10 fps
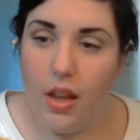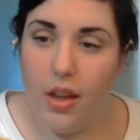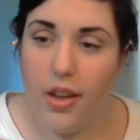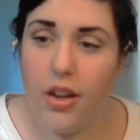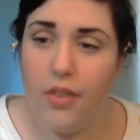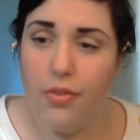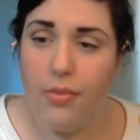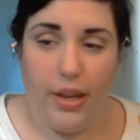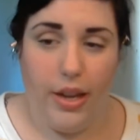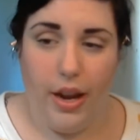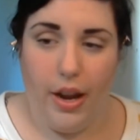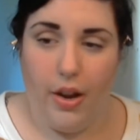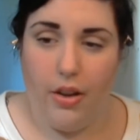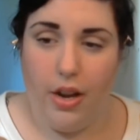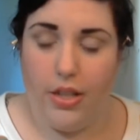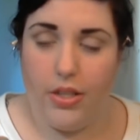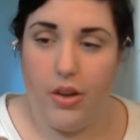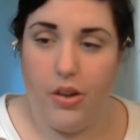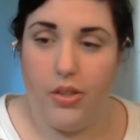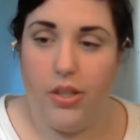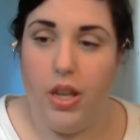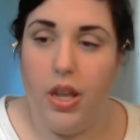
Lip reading: I got it from Mega Hair, and it's called